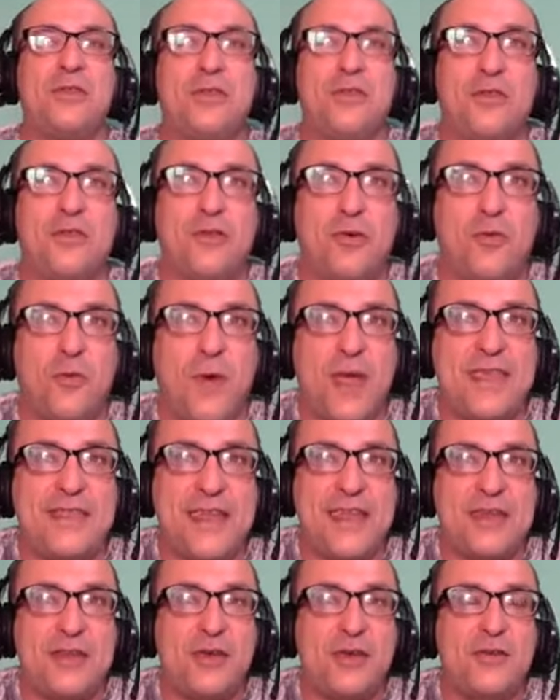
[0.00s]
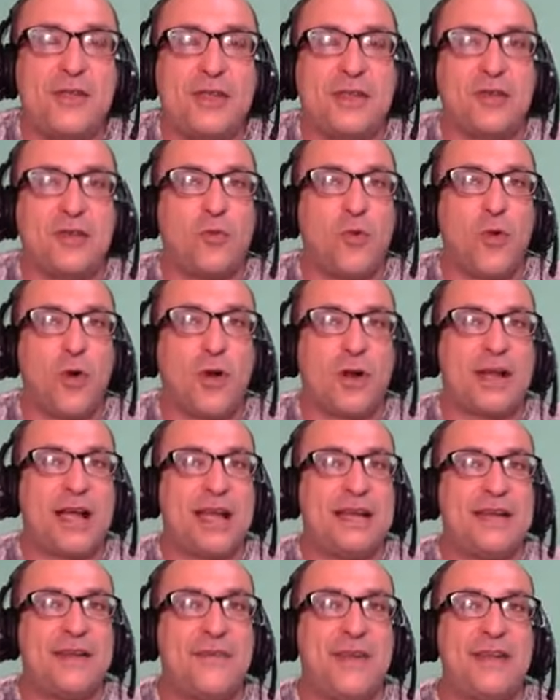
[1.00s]
the way they knew that the war
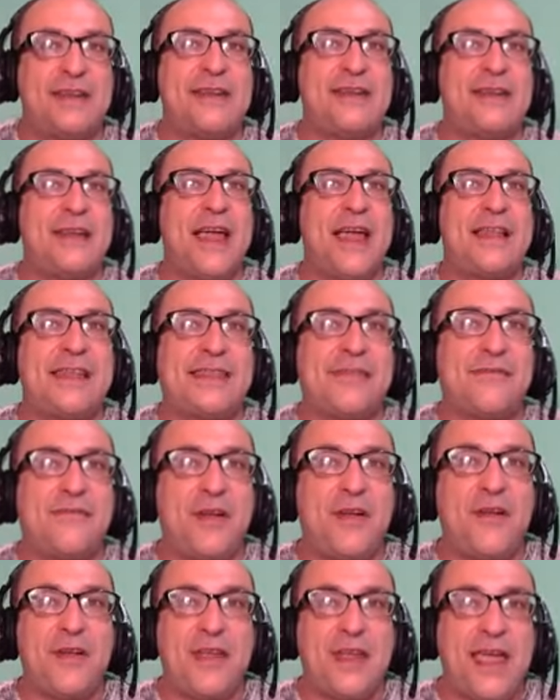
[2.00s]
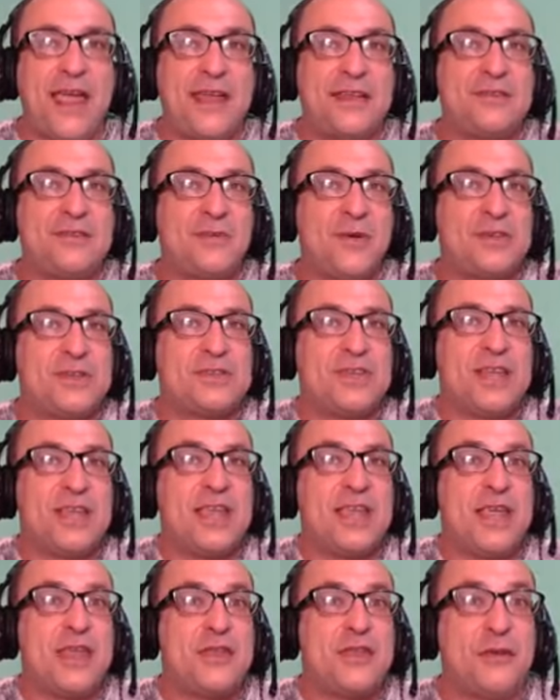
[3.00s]
kind of ended at the very end was
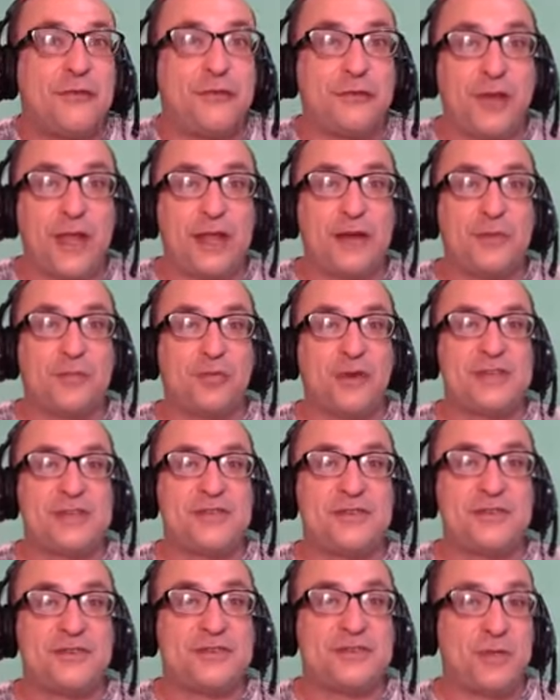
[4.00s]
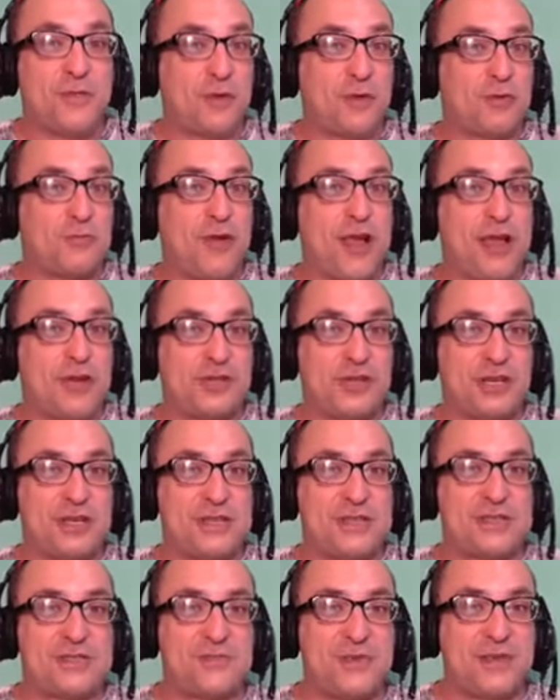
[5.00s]
the flood of prisoners that were
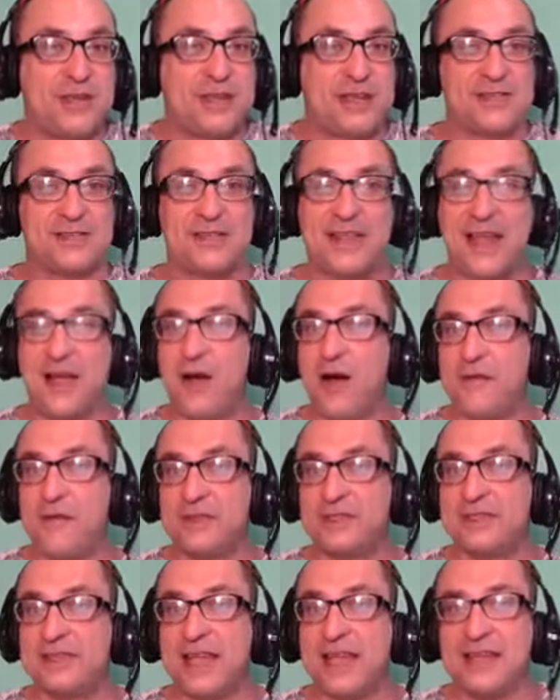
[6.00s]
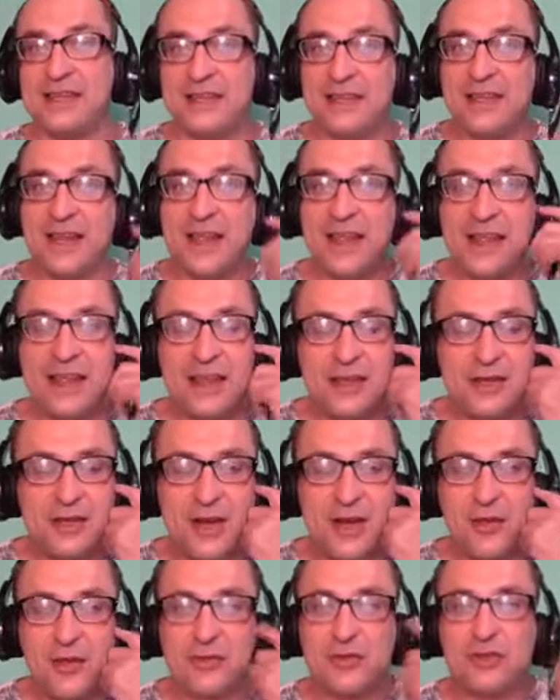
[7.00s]
Russians, because now all of a sudden,
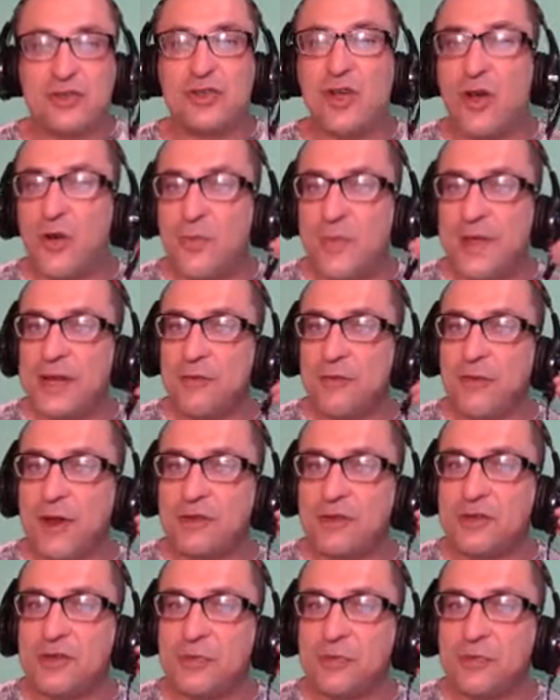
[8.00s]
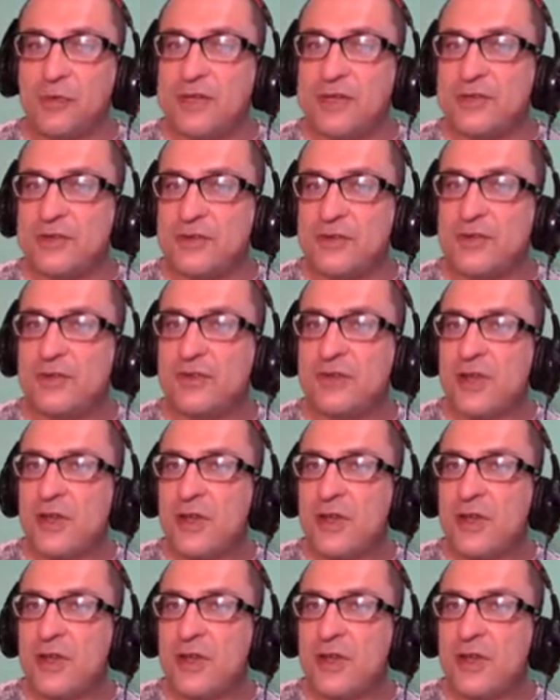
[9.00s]
so many Russian prisoners